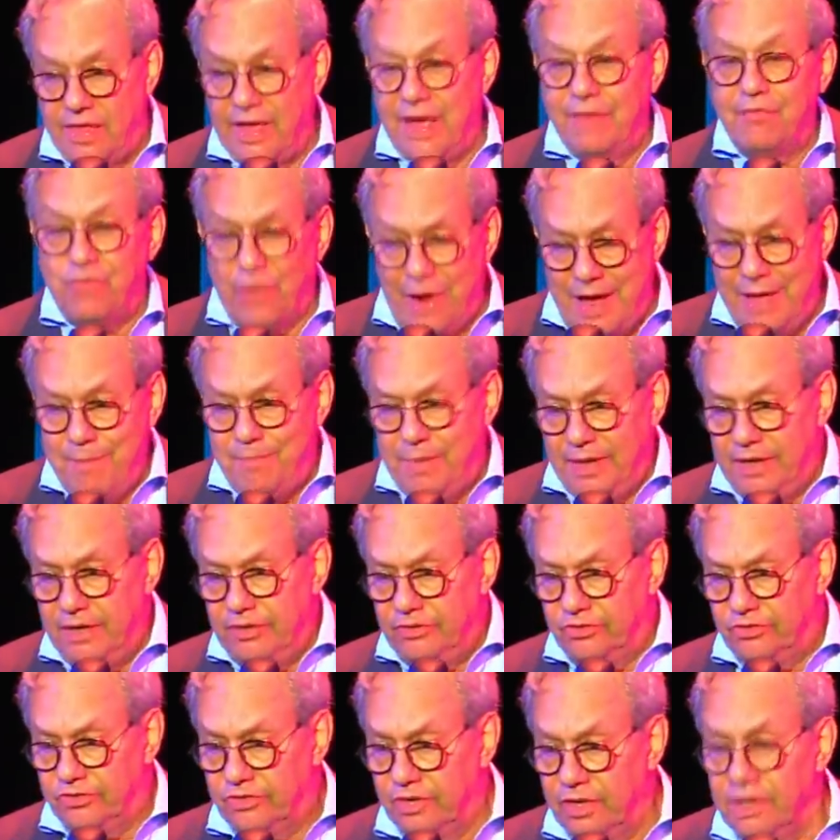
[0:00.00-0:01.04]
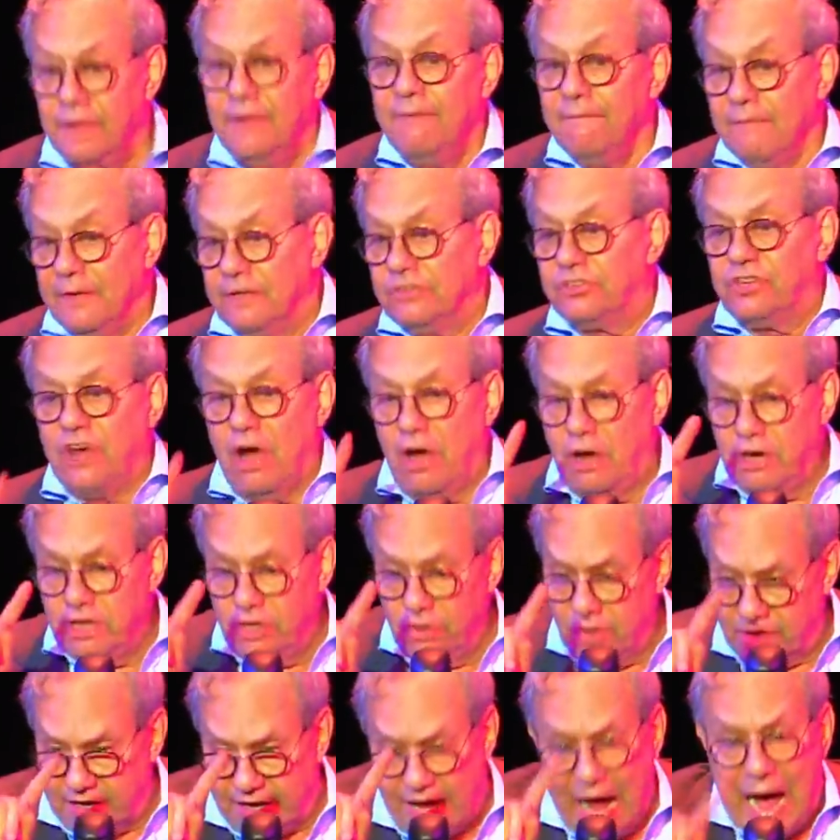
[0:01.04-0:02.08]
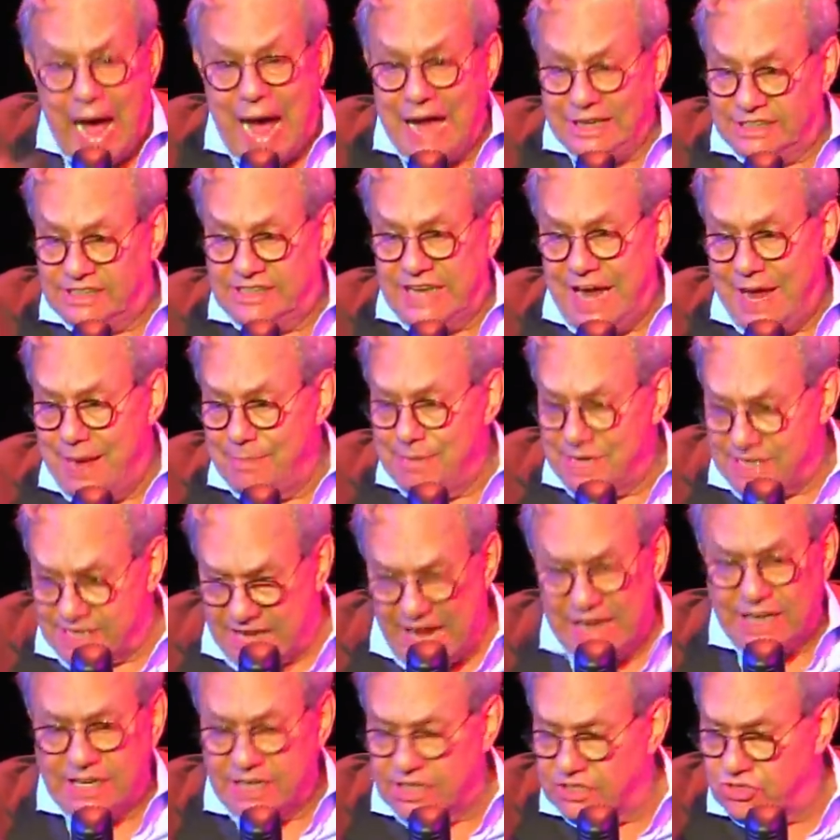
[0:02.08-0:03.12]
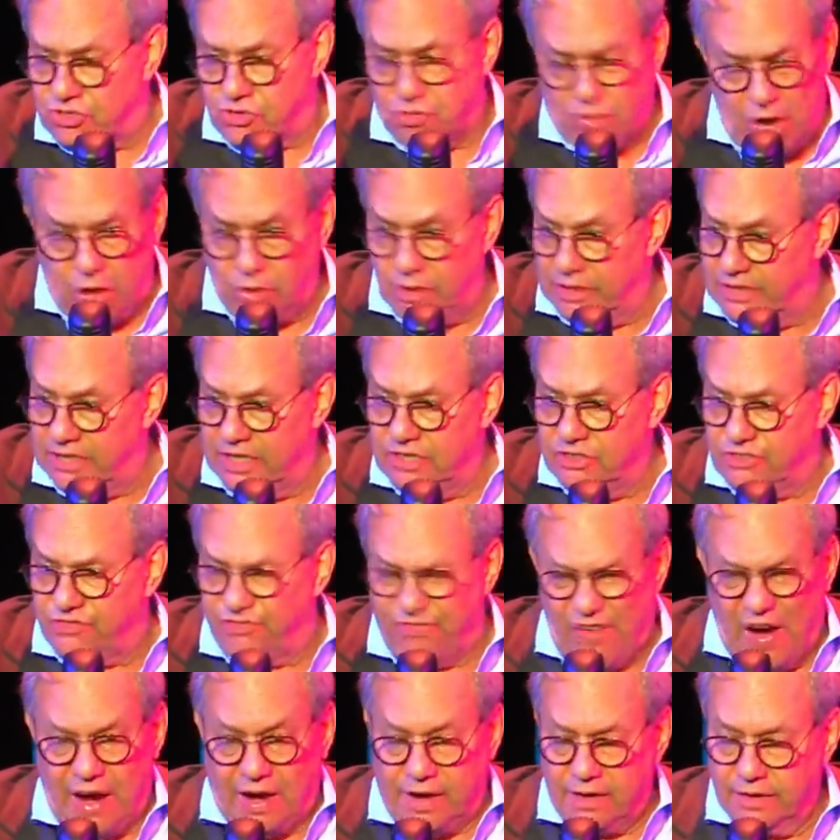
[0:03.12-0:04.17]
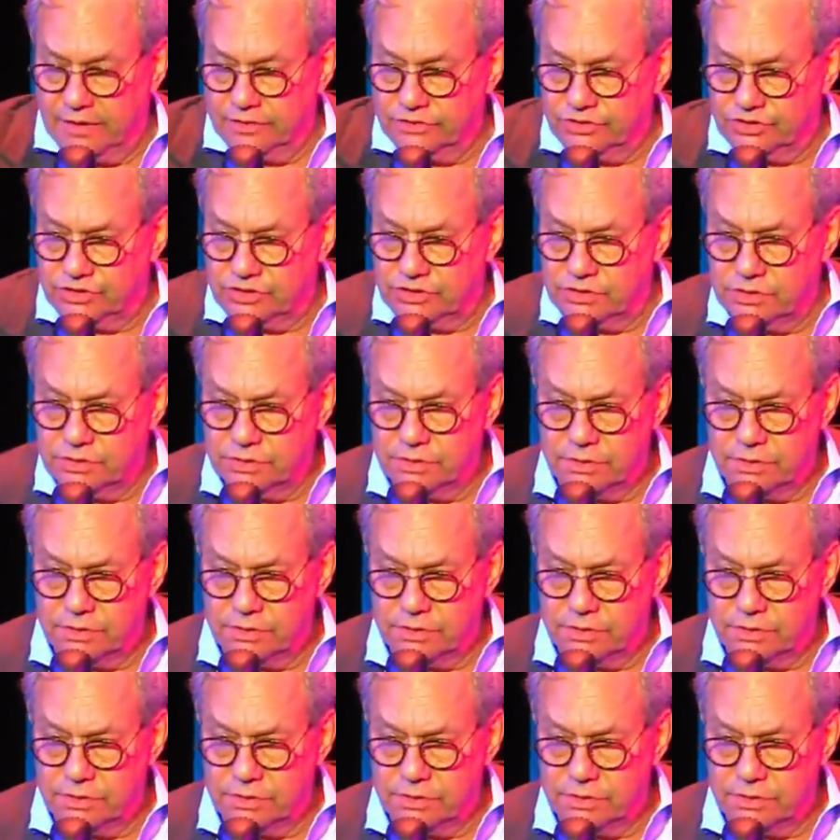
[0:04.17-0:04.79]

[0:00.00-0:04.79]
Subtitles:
they have rabies. So you, God damn it, get control of these fuckers.